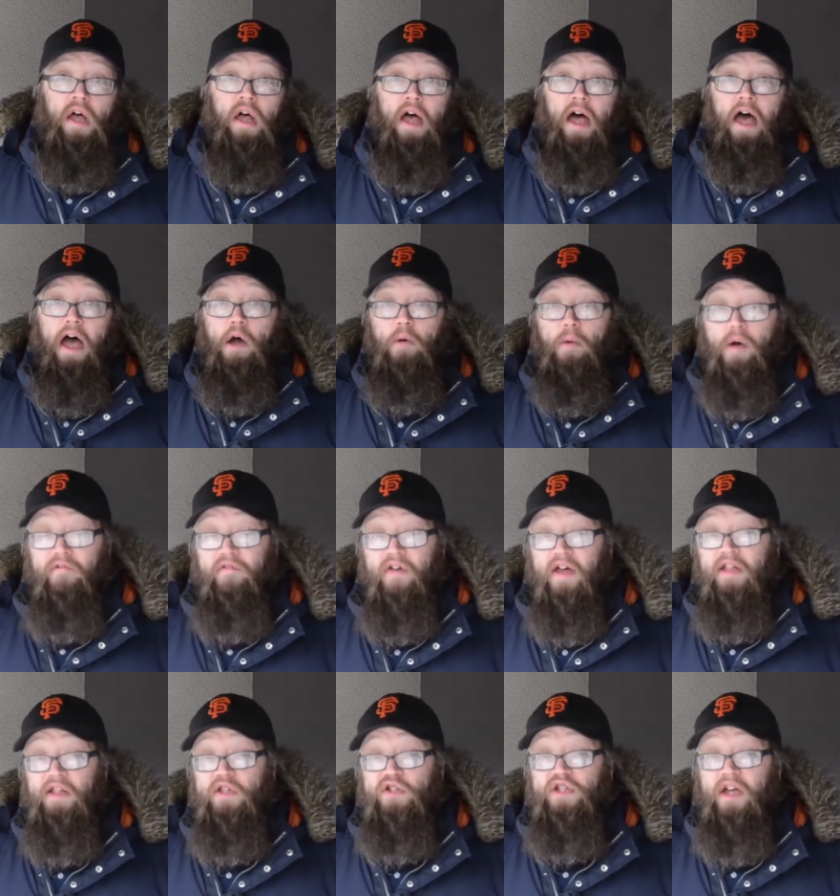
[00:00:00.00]
However,
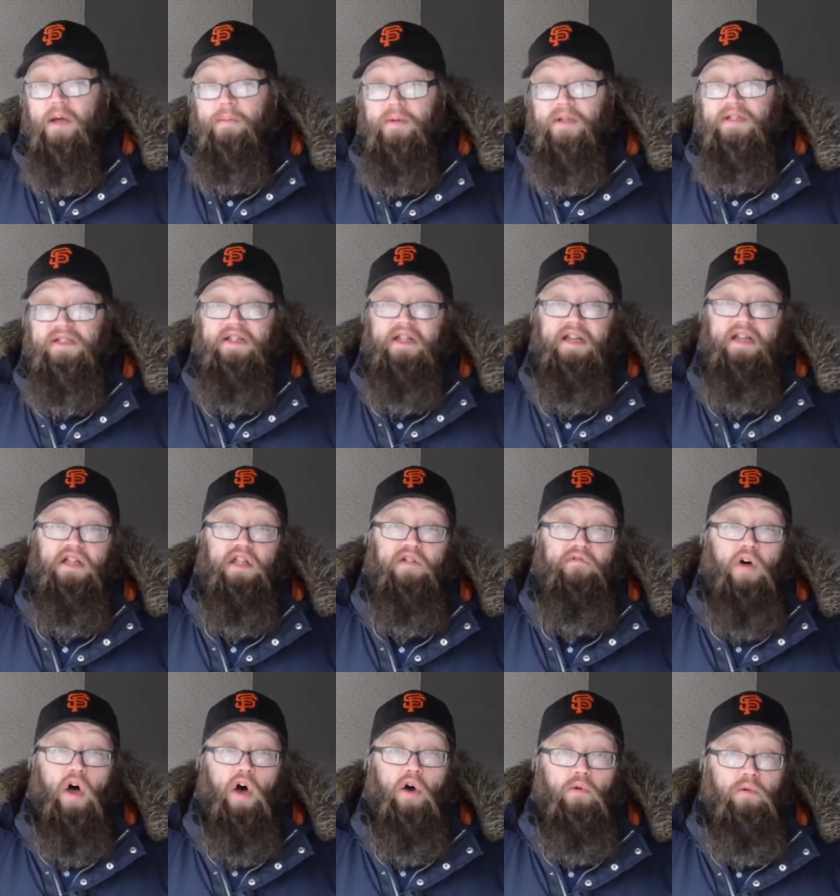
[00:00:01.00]
in the Champions League, they've
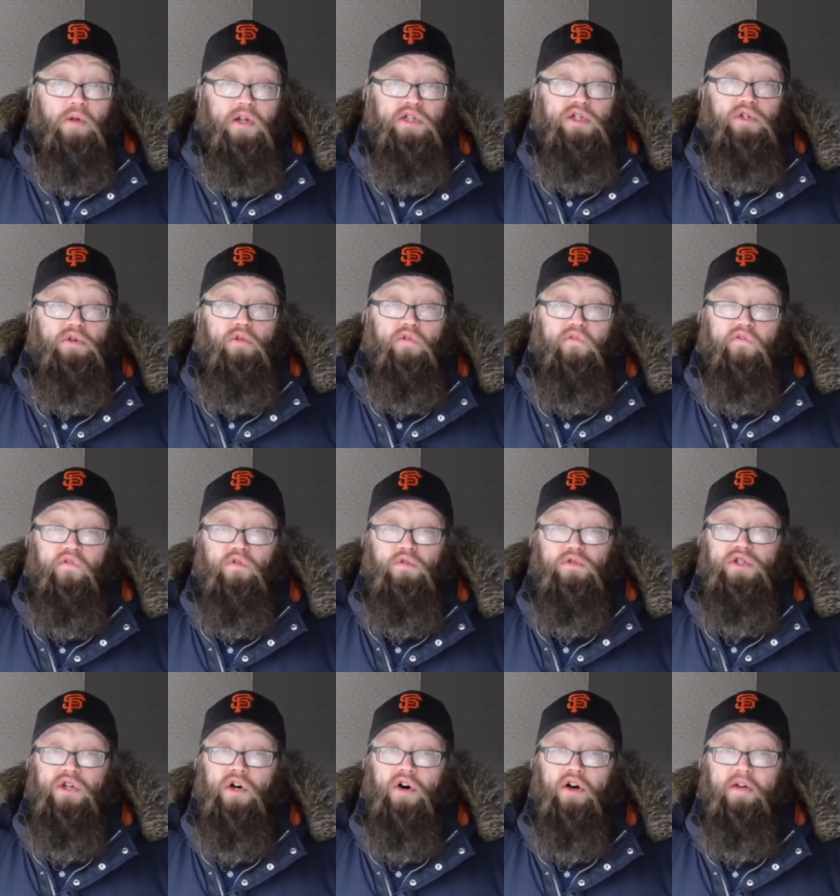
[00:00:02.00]
only scored 4
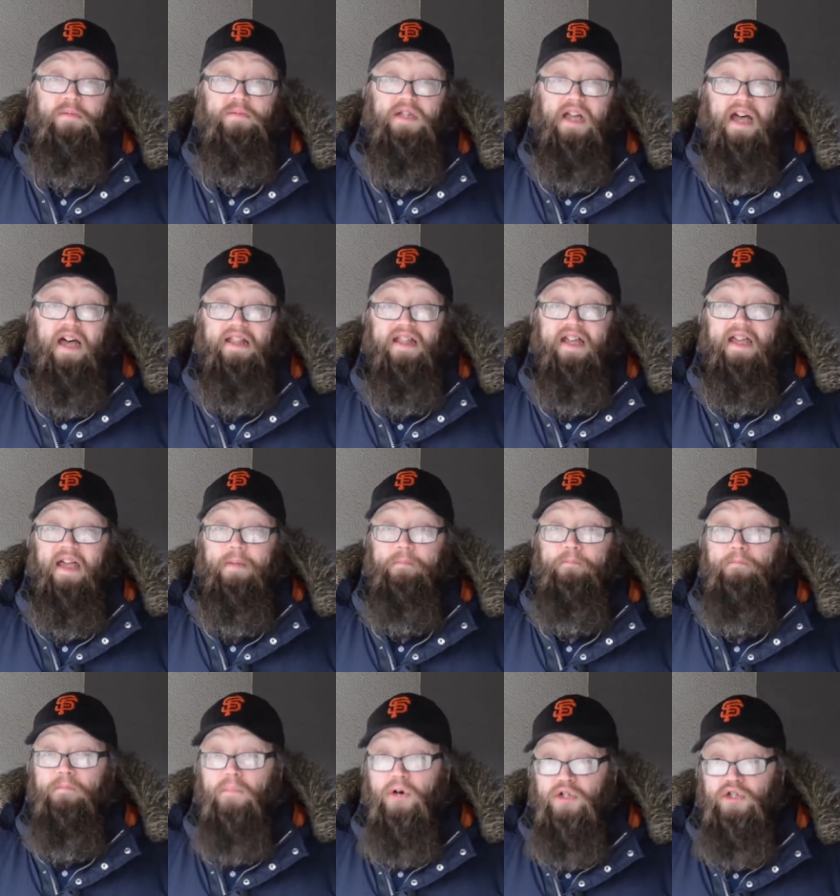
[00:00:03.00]
times, and they
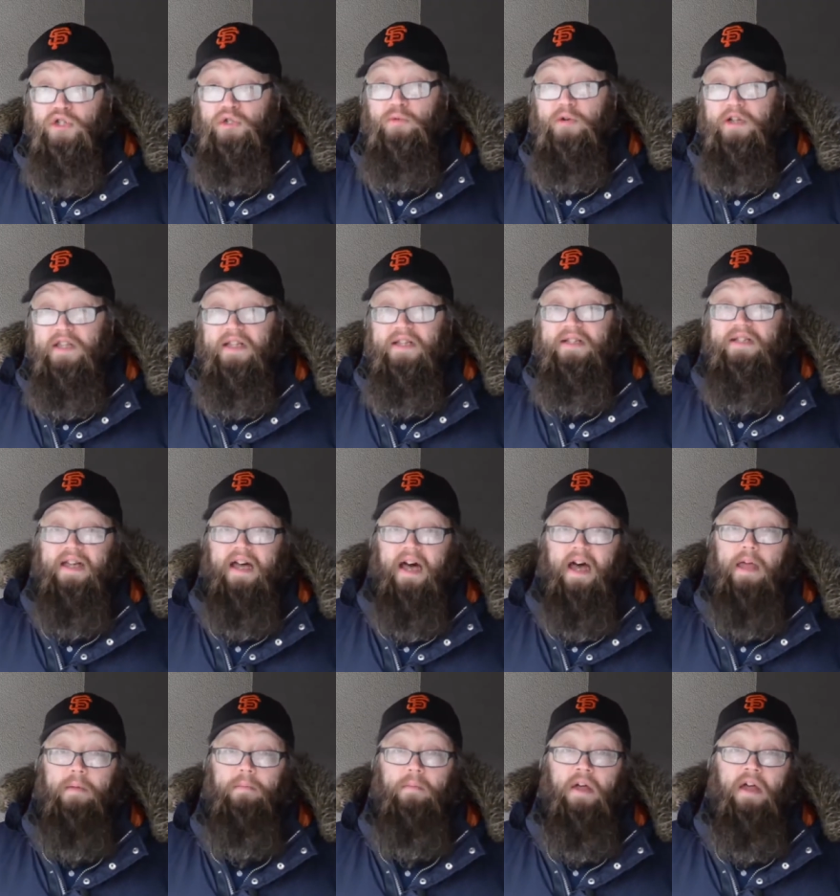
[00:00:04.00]
must win this
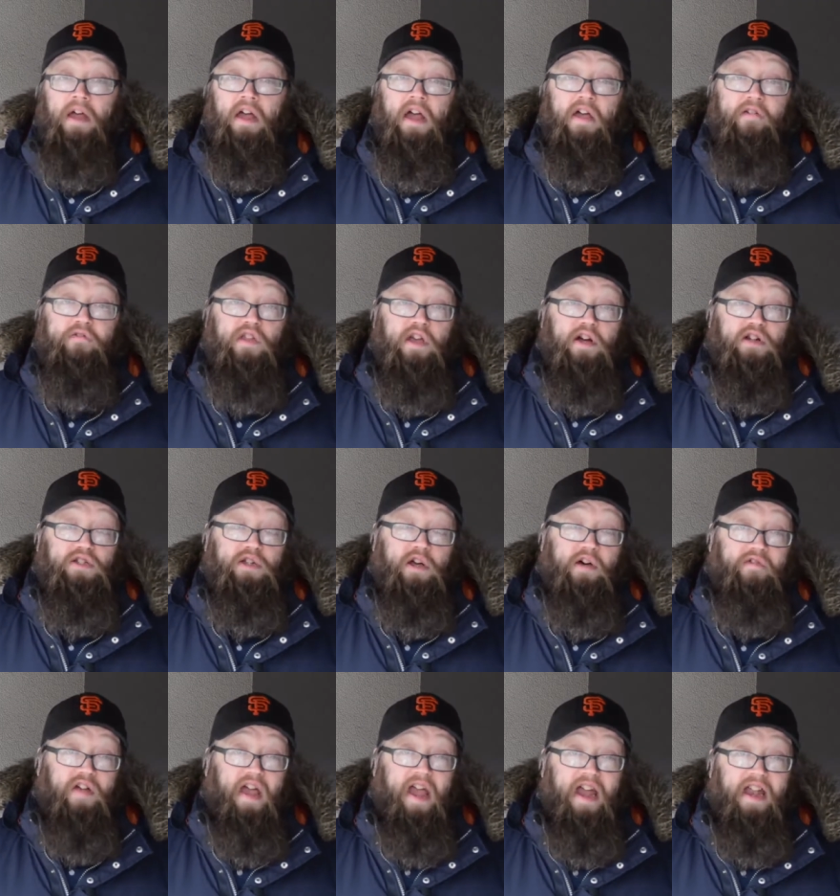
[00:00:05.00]
game if they are to
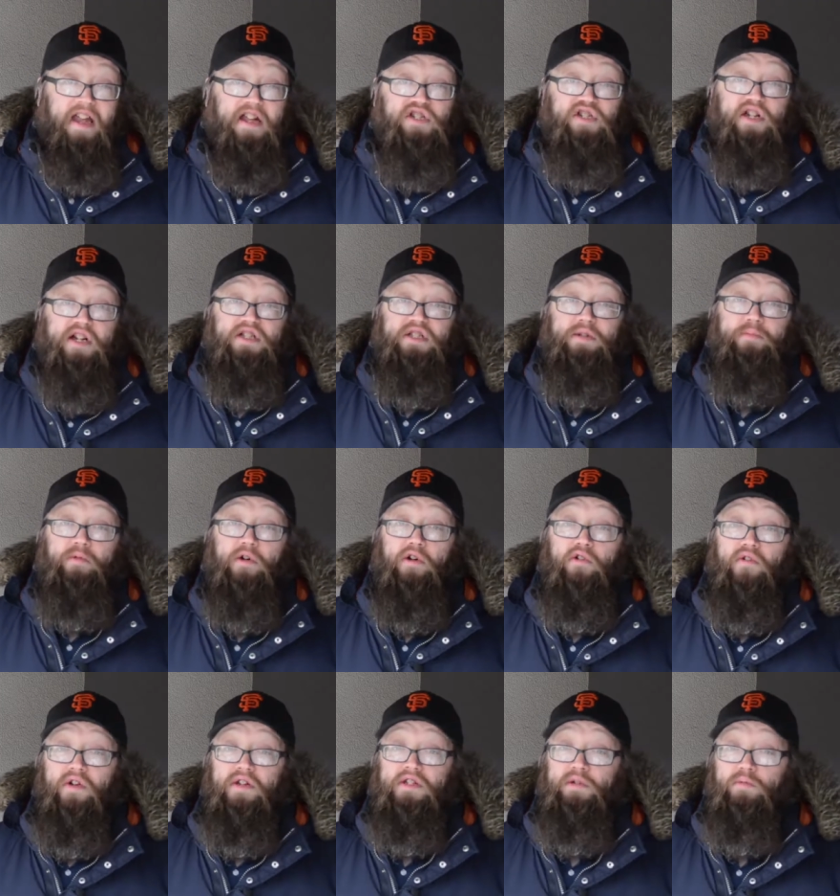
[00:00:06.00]
have any chance of
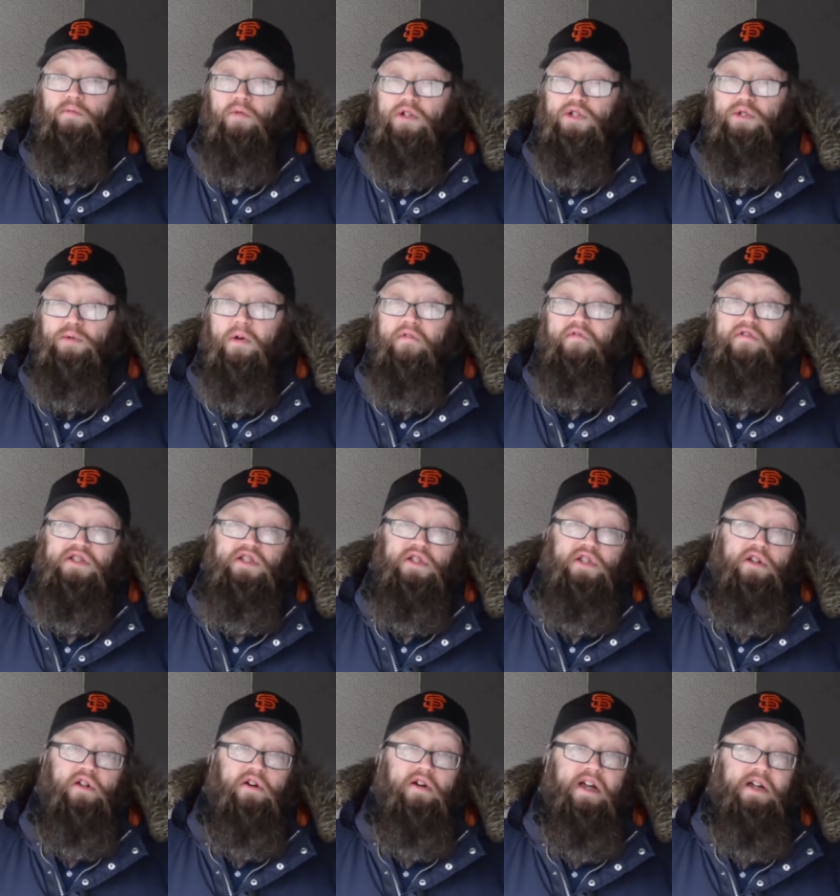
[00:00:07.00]
progressing whatsoever to the
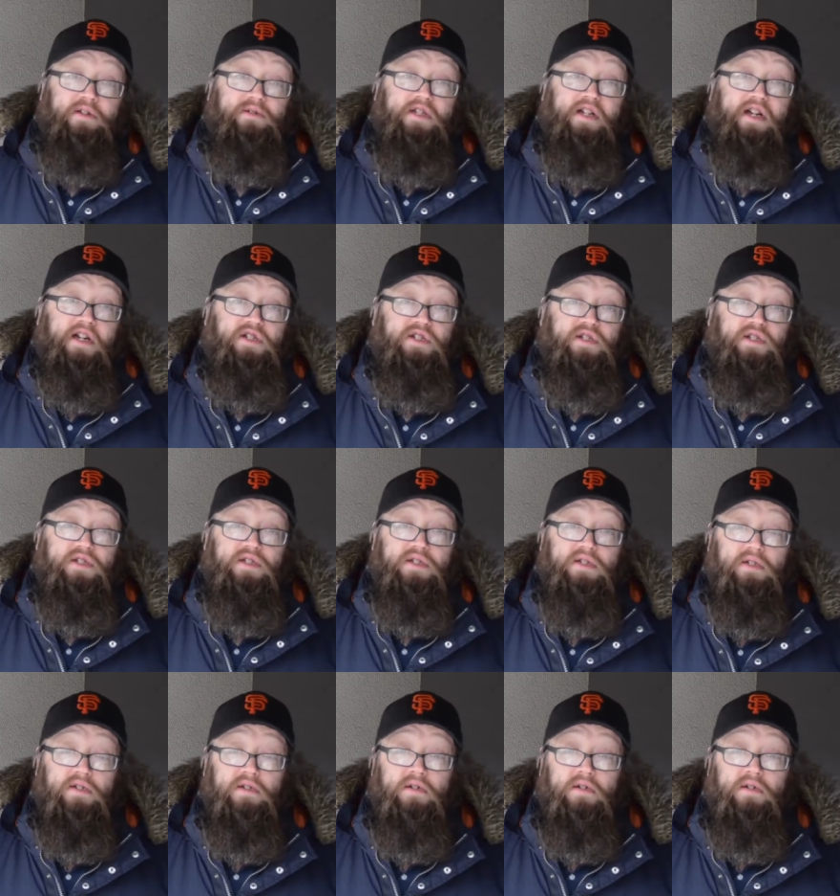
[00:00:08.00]
knockout stages.